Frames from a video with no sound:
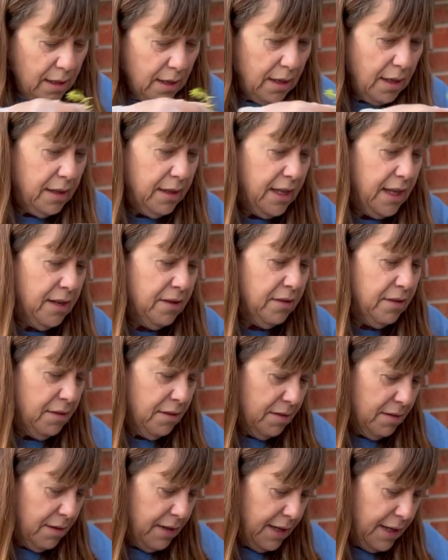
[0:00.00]
And then
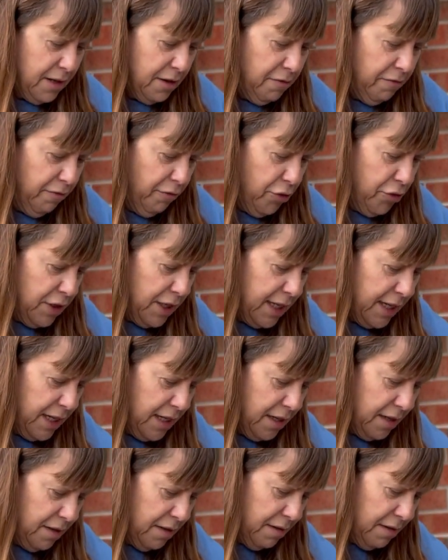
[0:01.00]
it can root in
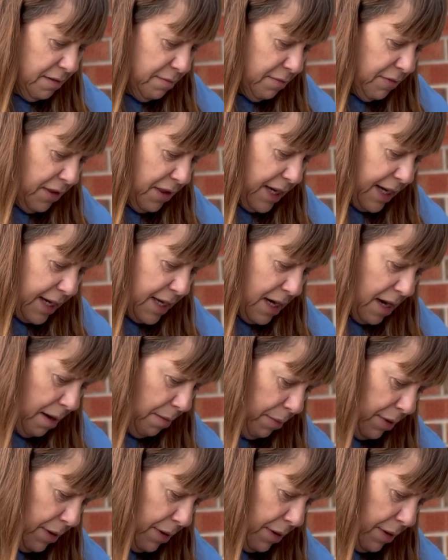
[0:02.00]
and thicken up.